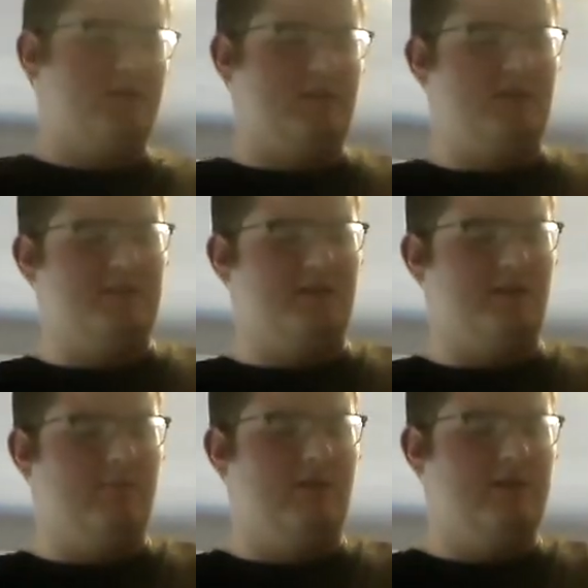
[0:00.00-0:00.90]
is it's
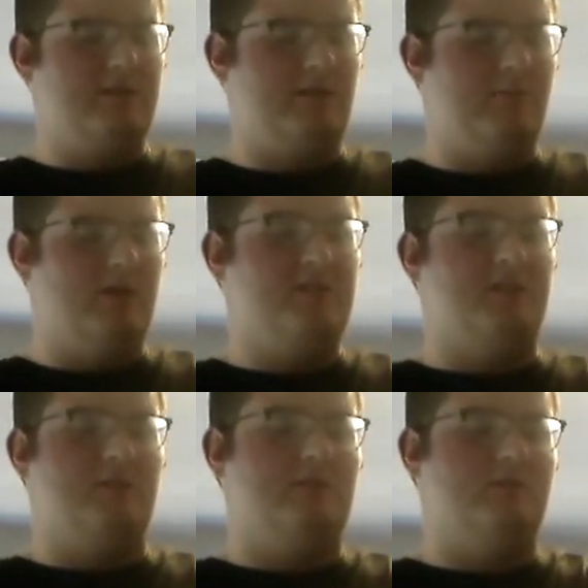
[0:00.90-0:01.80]
like a
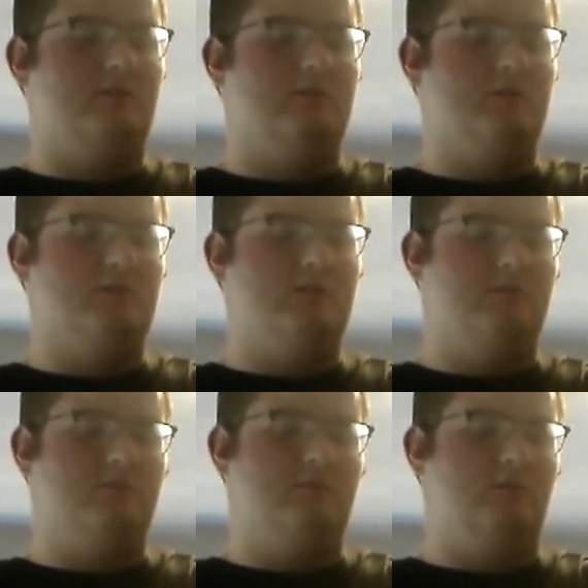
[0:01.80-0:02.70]
musket. So you just
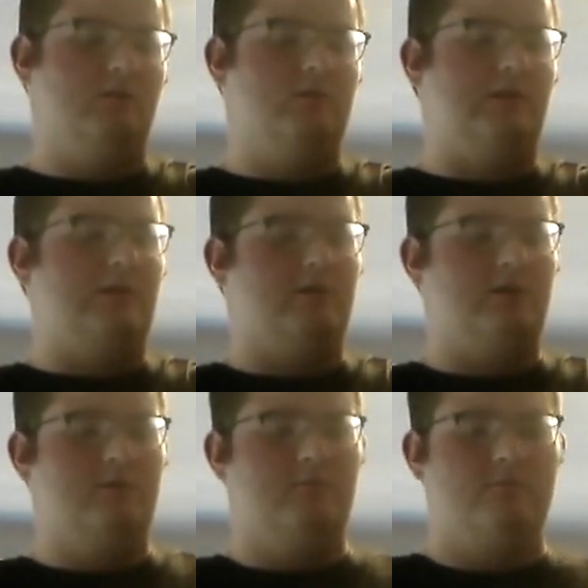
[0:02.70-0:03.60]
load the dart
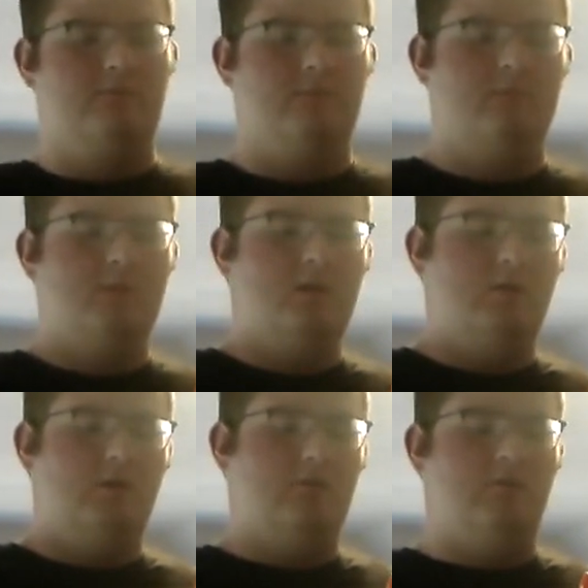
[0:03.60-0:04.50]
in,
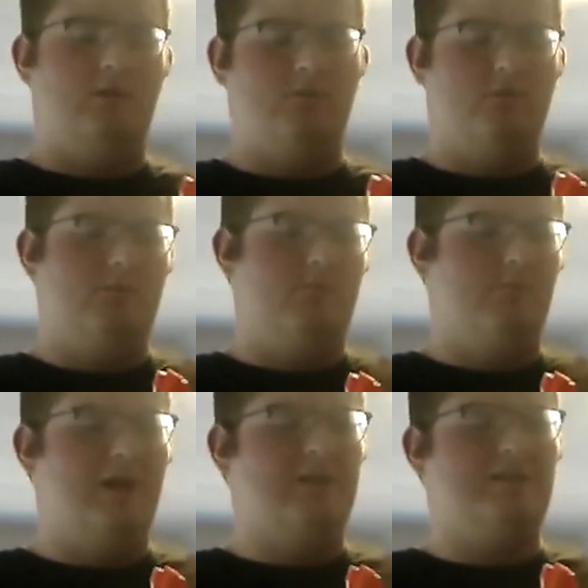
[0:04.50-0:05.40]
and
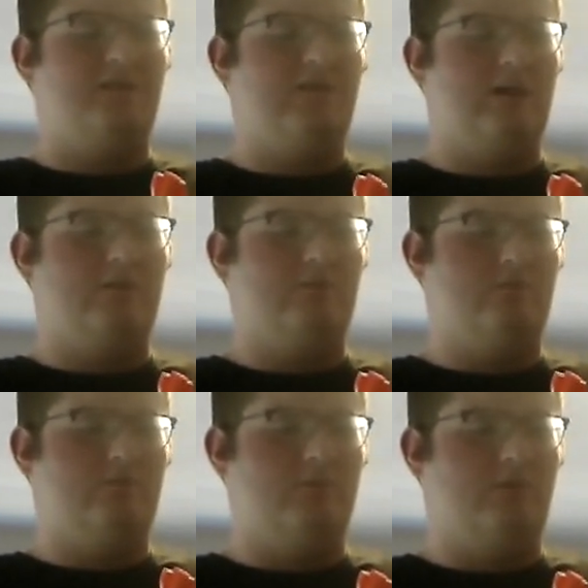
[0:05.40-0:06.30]
minus the fact
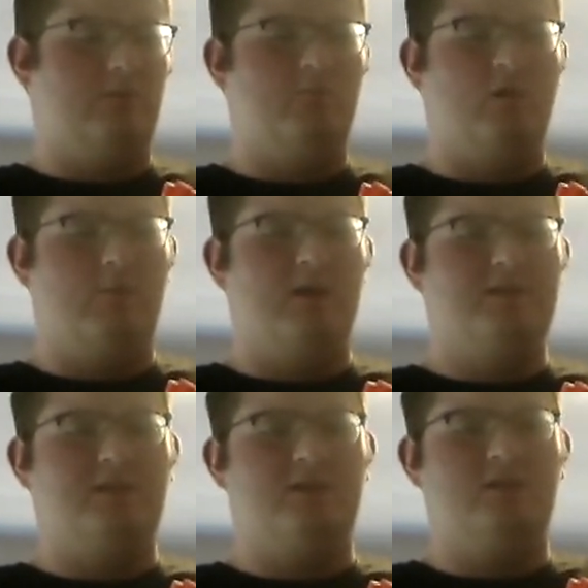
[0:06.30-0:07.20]
with
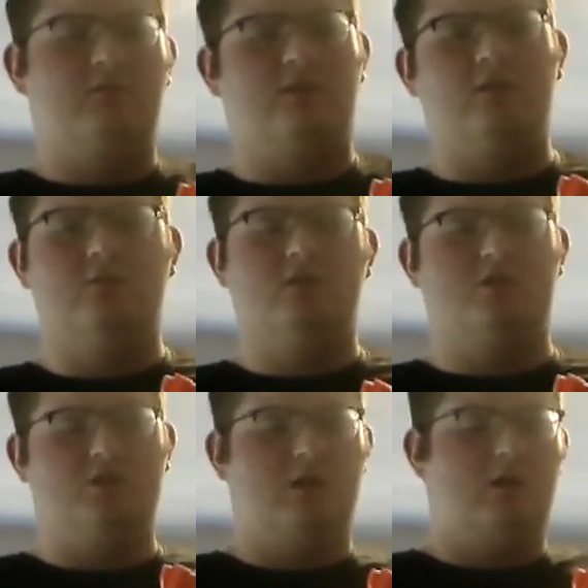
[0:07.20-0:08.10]
muskets you have to use a
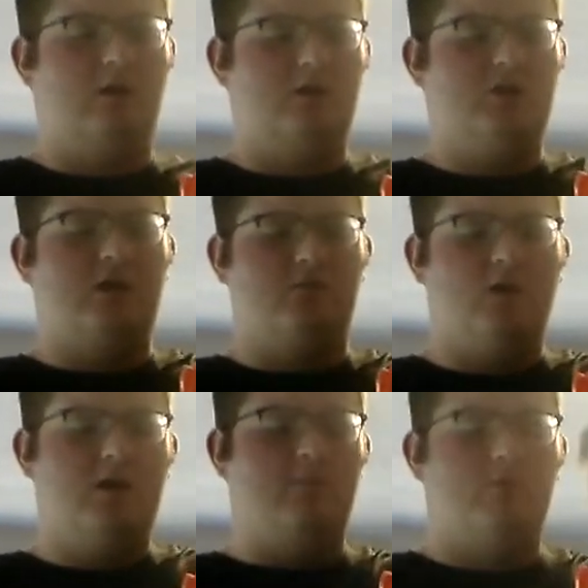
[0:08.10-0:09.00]
giant
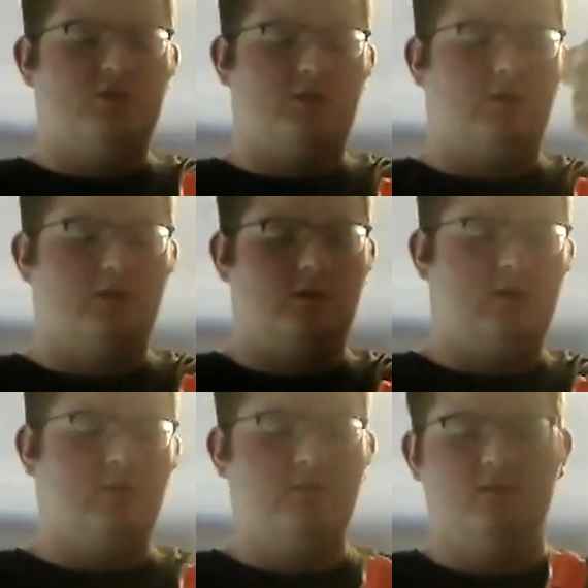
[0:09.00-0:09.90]
rod and push the dart
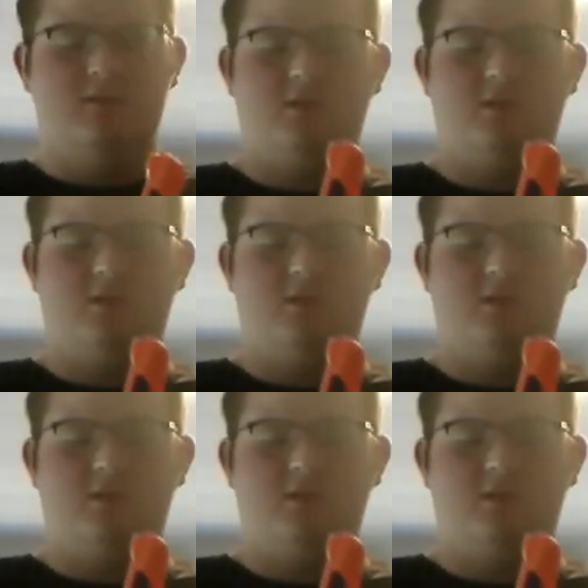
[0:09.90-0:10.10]
in. This